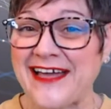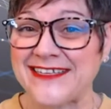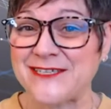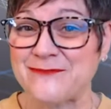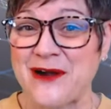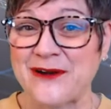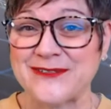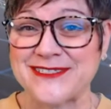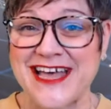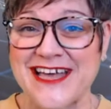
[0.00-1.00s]
on
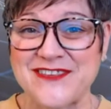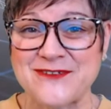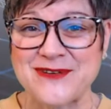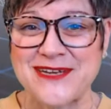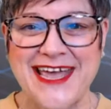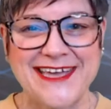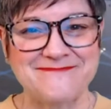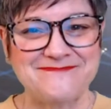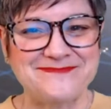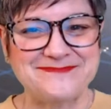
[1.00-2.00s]
tomorrow's live Q&A.
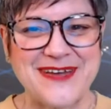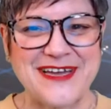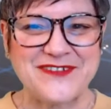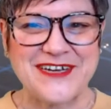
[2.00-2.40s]
Bye